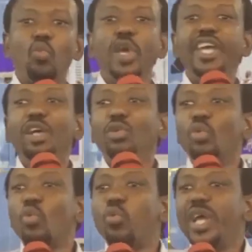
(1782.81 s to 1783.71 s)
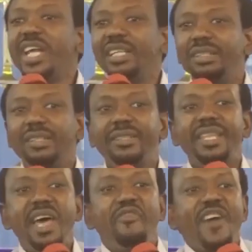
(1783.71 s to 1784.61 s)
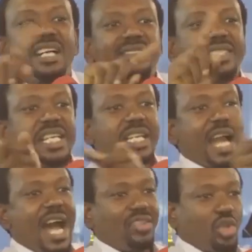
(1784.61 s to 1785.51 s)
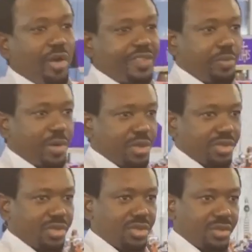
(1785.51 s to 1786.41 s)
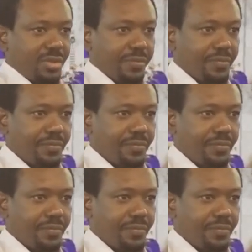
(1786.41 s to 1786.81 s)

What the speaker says: we will never think out of the box.